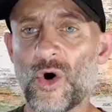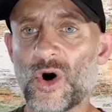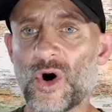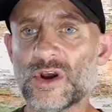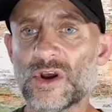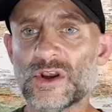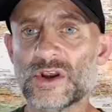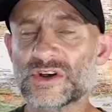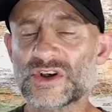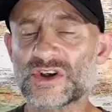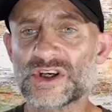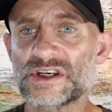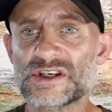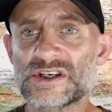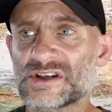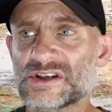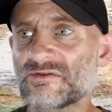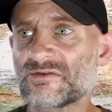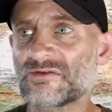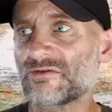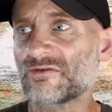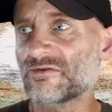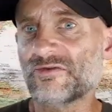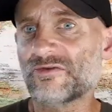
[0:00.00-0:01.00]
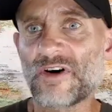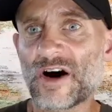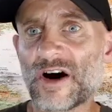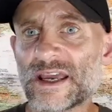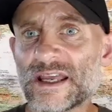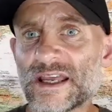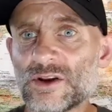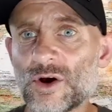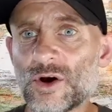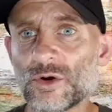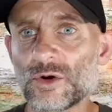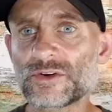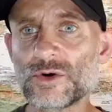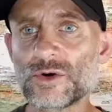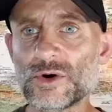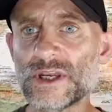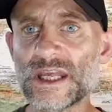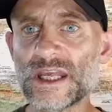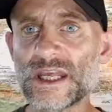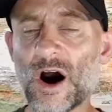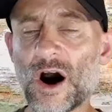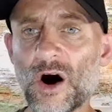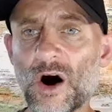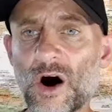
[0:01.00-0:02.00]
She's fucking not doing
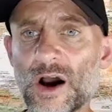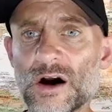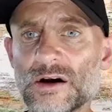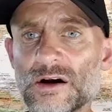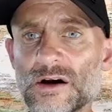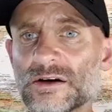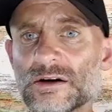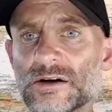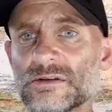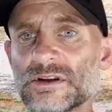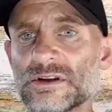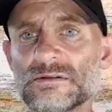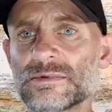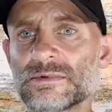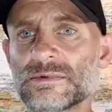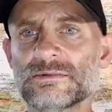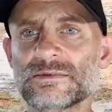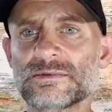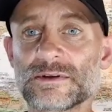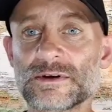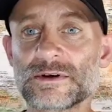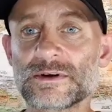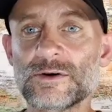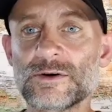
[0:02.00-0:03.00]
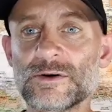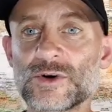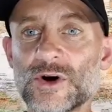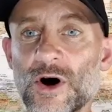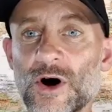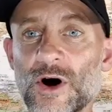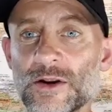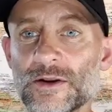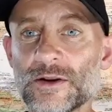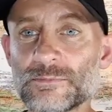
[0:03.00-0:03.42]
the eye. Oh God!